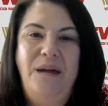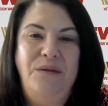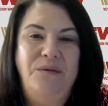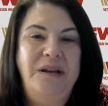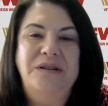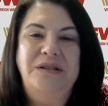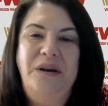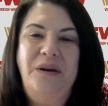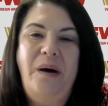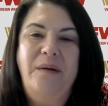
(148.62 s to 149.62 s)
3 years
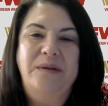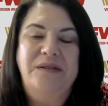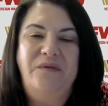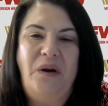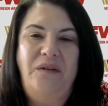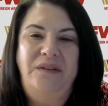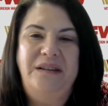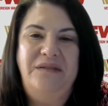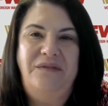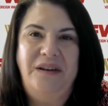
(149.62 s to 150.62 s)
ago, I was involved
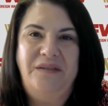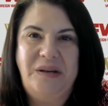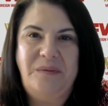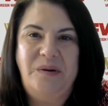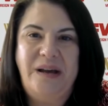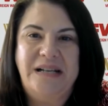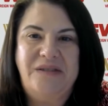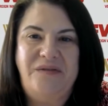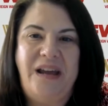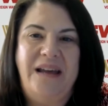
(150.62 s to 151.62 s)
in the VFW
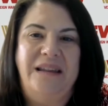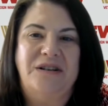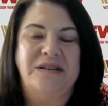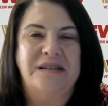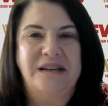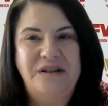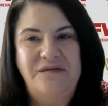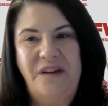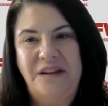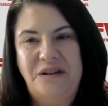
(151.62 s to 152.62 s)
SVA
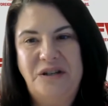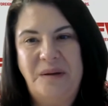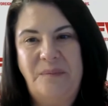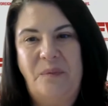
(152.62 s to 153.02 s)
Legislation Fellowship,